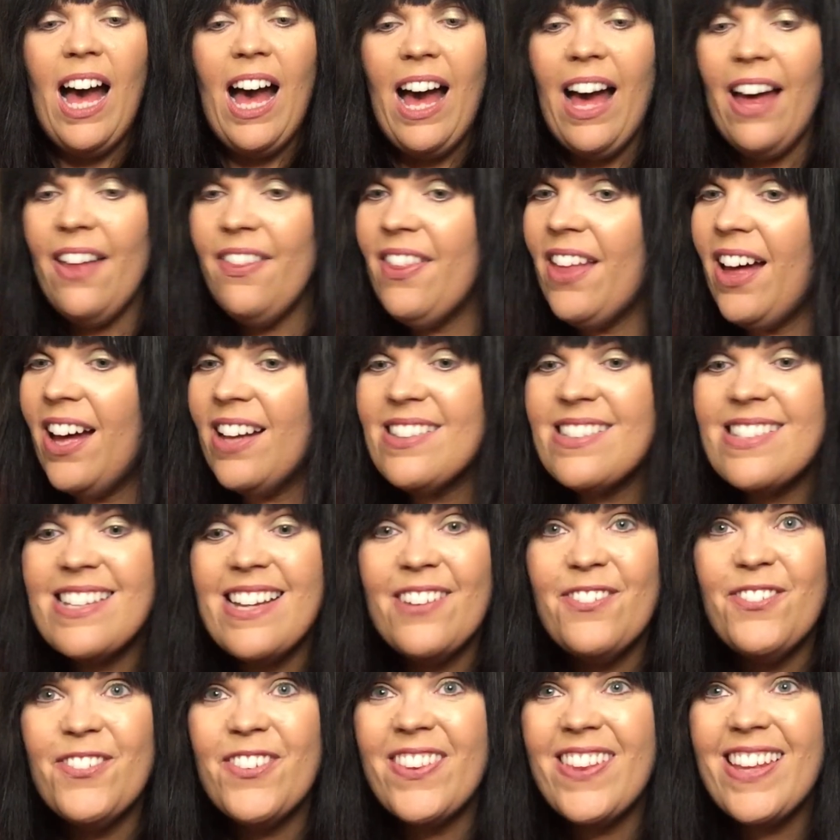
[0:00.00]
And that's
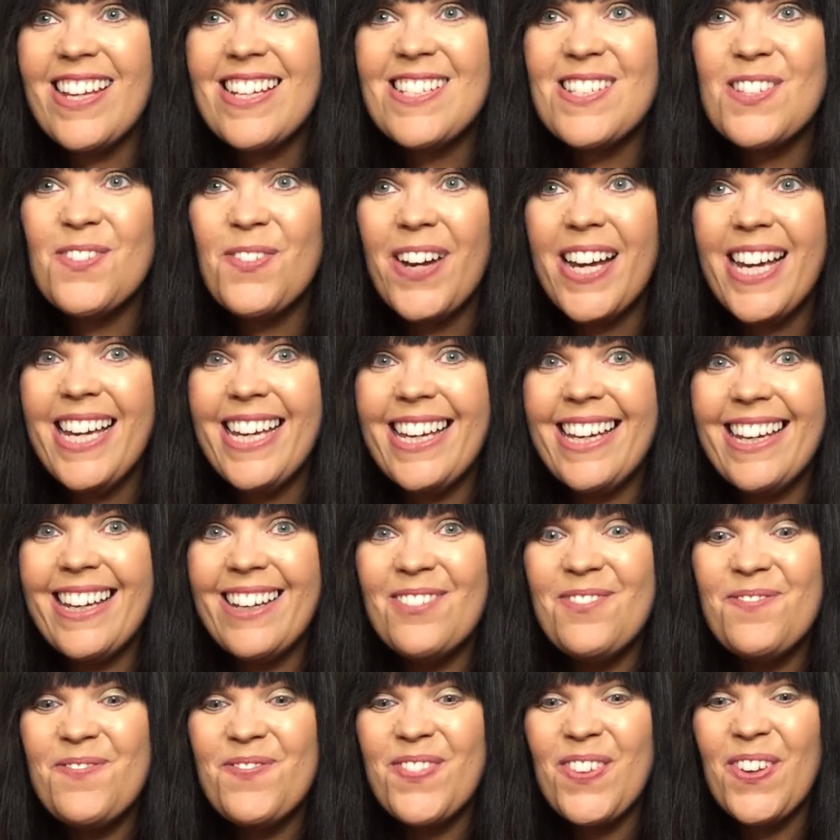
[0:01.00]
it for this week.
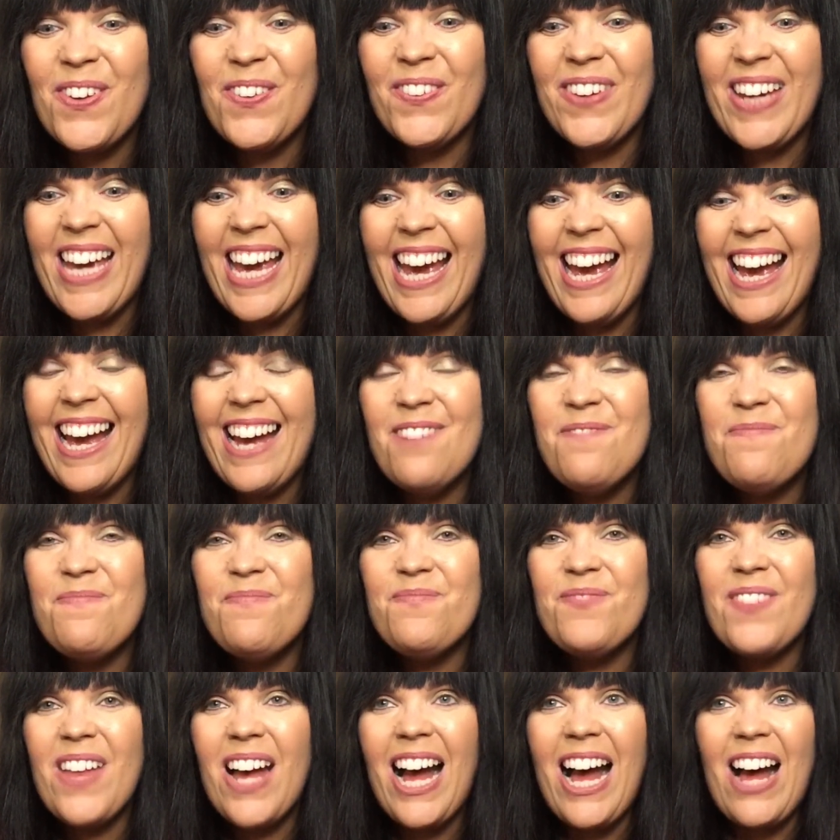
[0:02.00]
Okay,
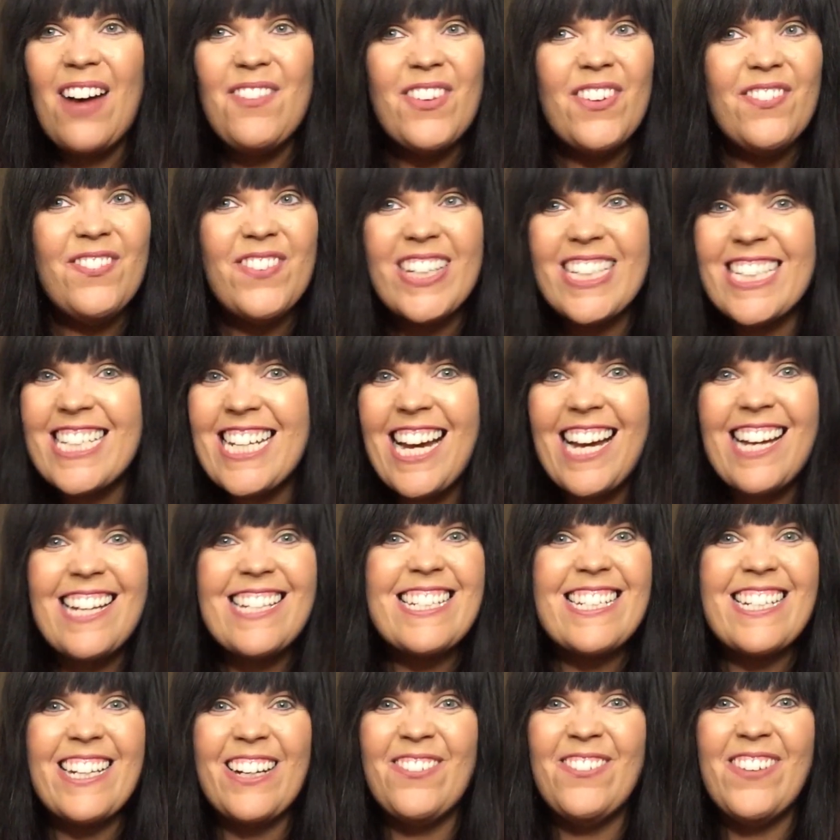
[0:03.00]
have a
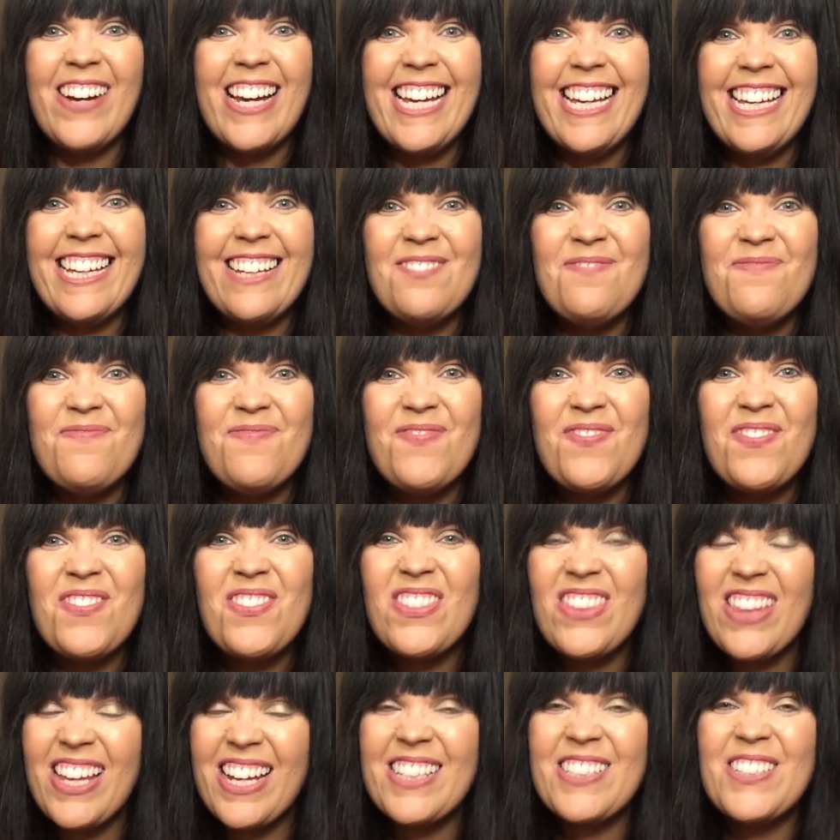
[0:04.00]
fantastic week.
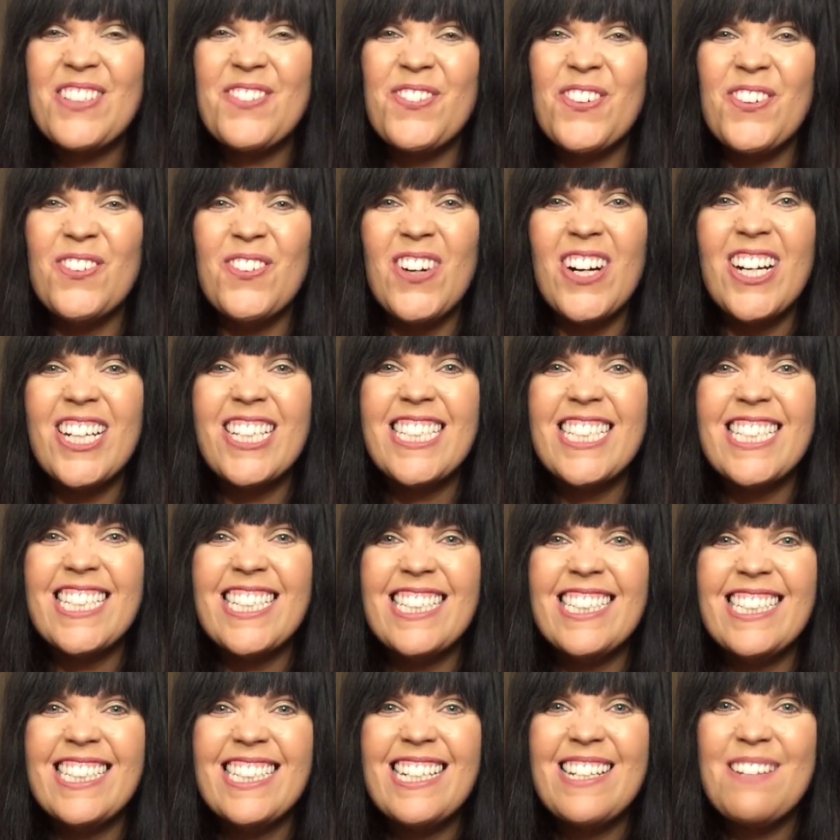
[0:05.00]
Thanks for
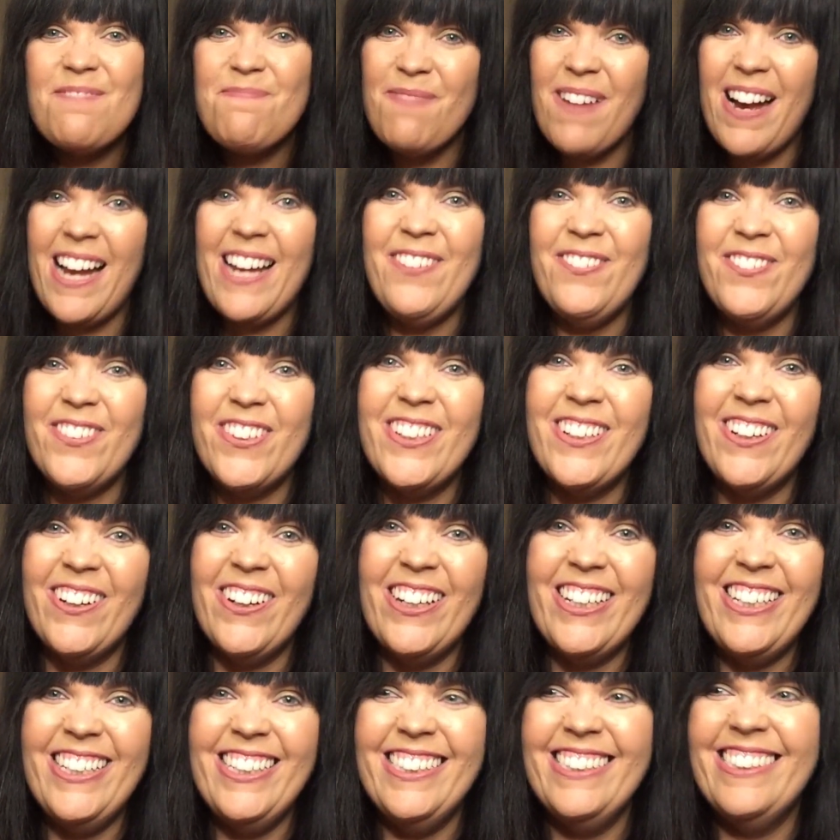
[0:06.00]
watching. Bye for now.